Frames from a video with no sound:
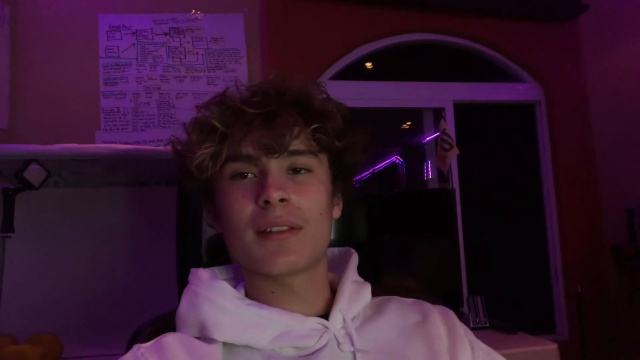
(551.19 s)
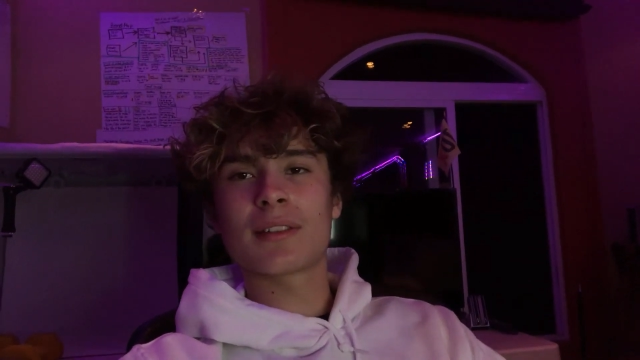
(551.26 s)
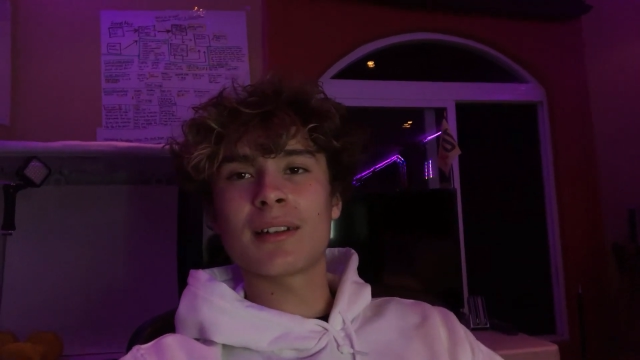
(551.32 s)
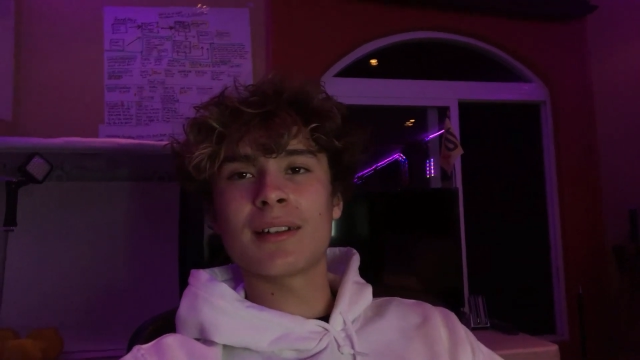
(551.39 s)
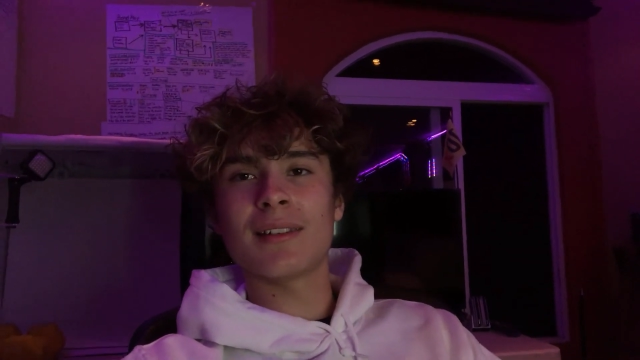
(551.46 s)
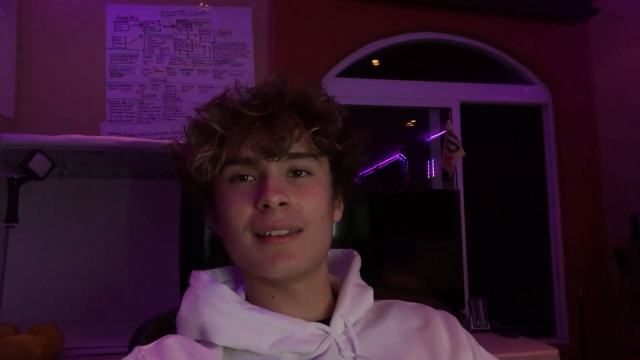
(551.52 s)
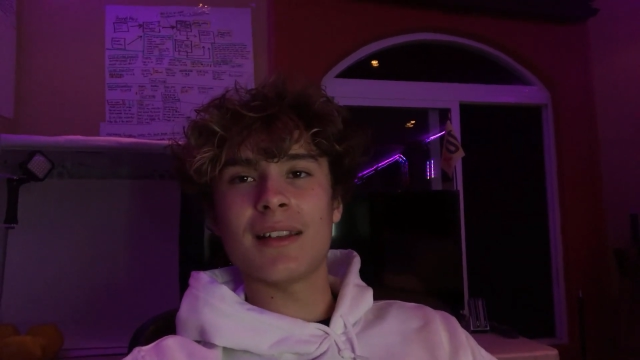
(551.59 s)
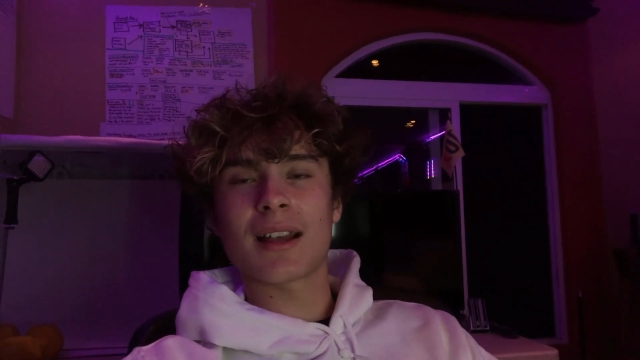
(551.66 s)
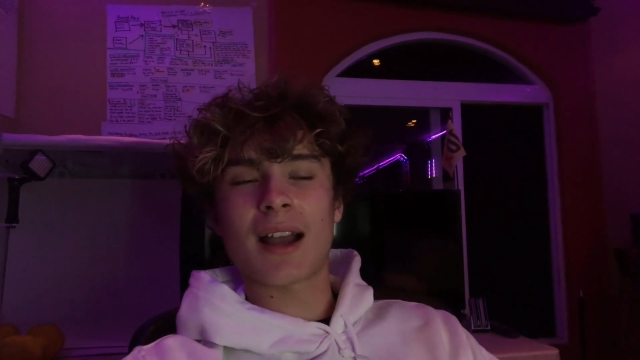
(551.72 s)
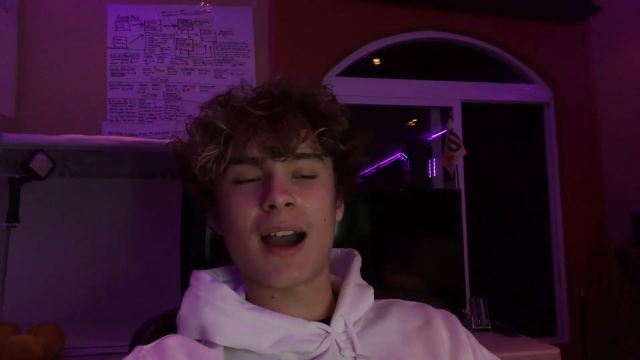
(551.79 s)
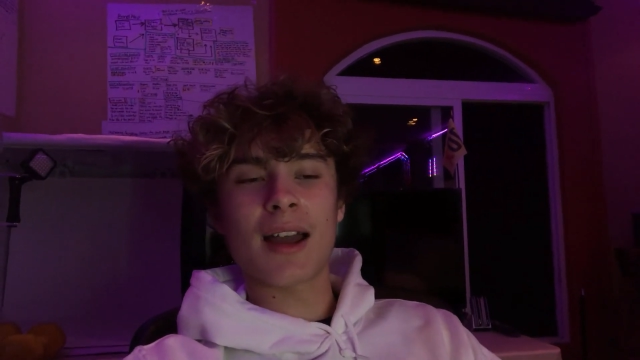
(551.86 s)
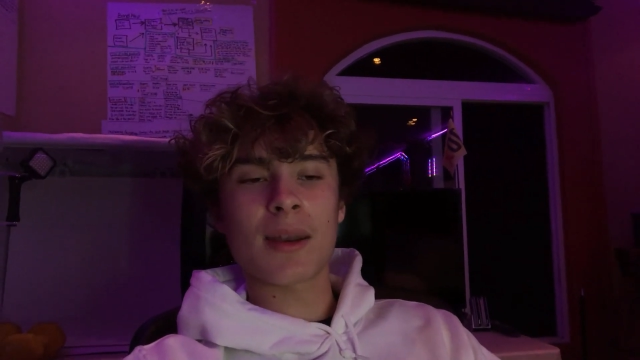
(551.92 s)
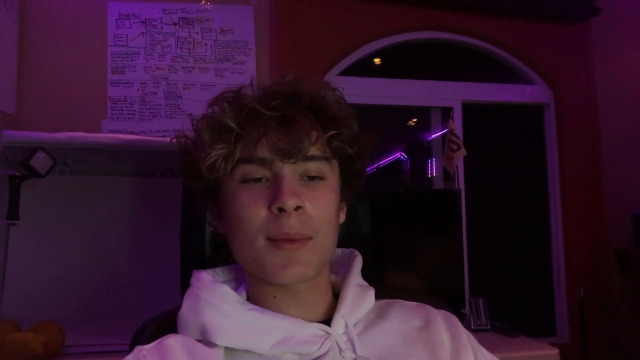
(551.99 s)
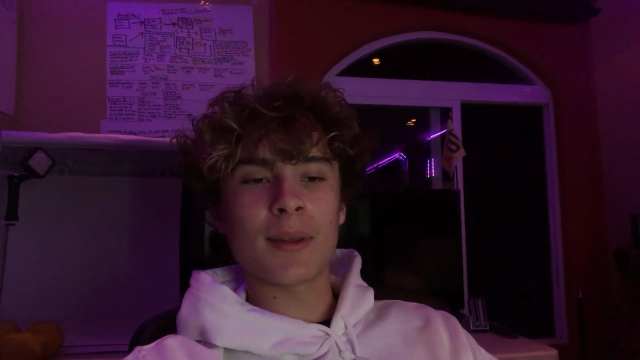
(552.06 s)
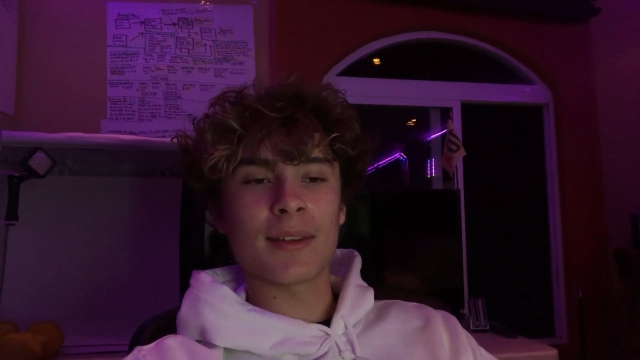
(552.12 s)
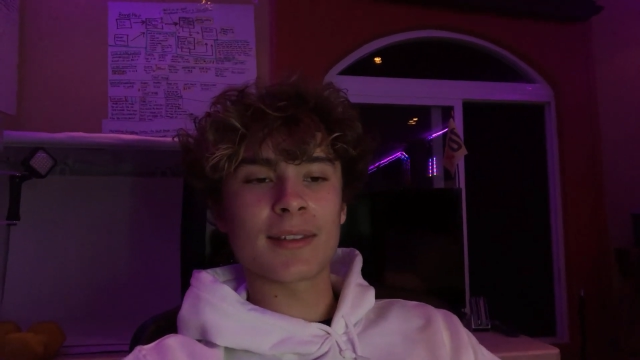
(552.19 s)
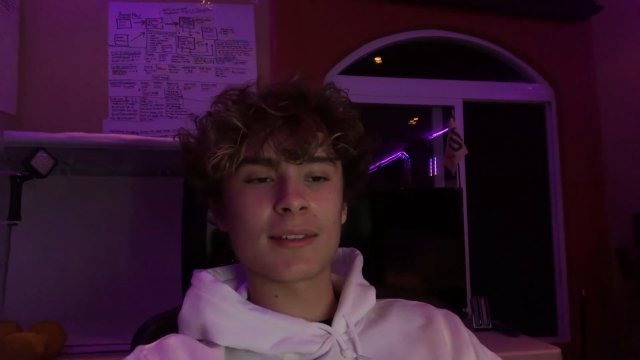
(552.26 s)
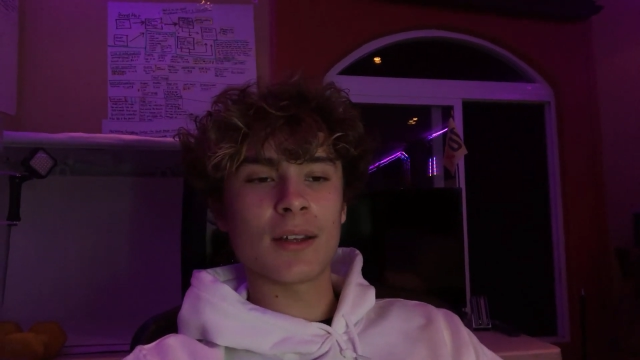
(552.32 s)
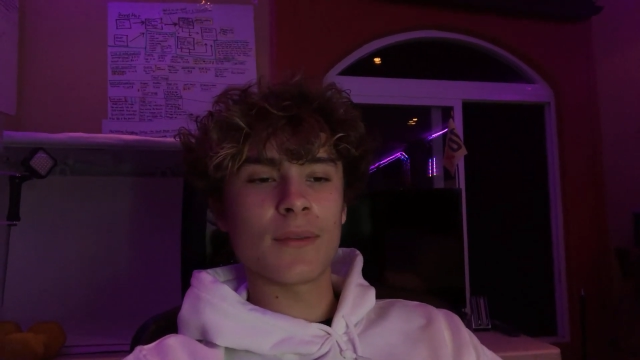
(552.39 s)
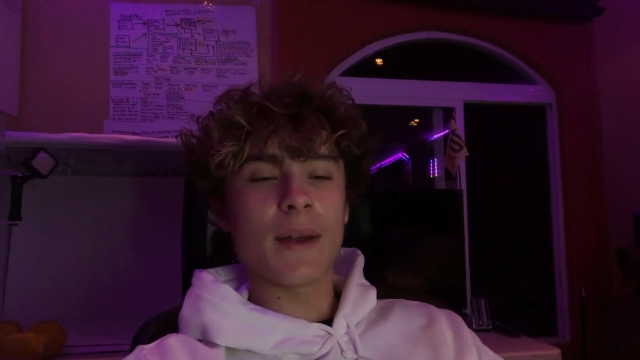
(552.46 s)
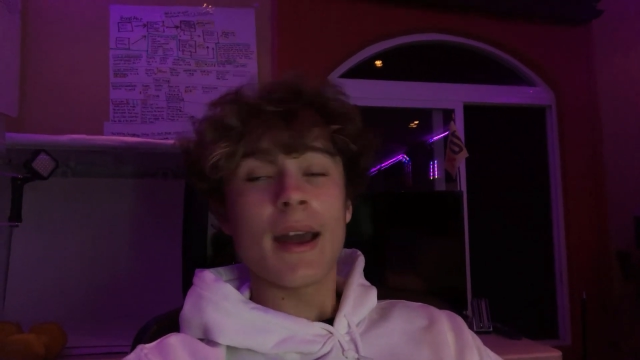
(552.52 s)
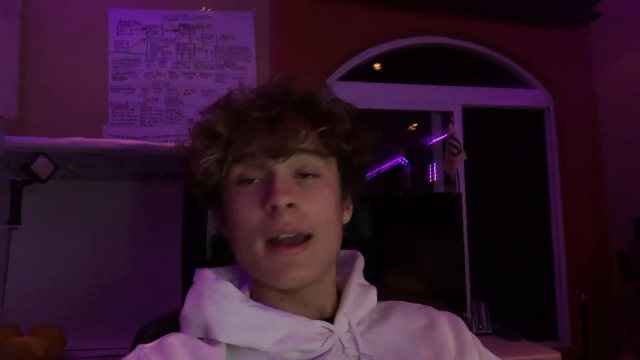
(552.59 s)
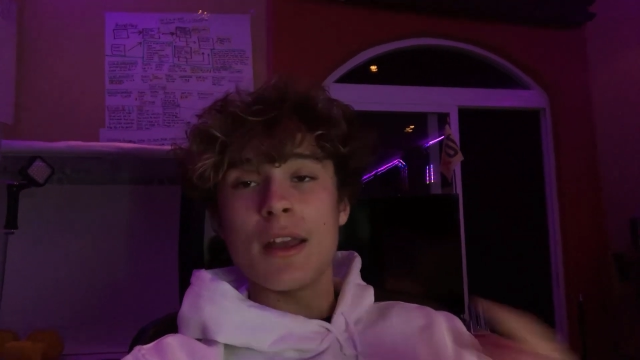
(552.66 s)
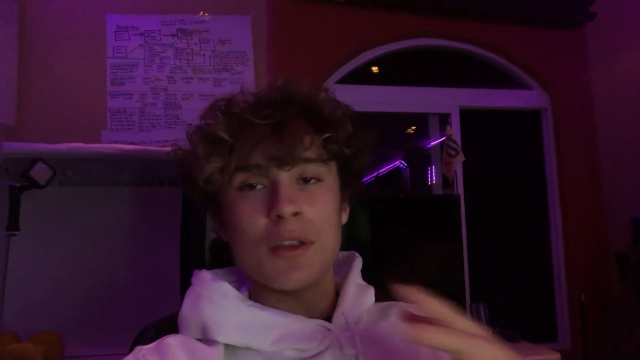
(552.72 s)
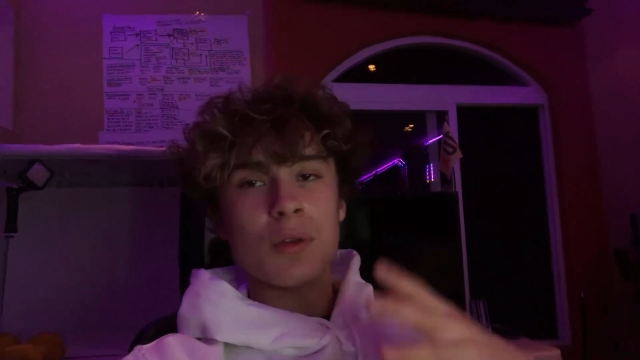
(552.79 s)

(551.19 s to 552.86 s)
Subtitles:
studies the economy and stuff.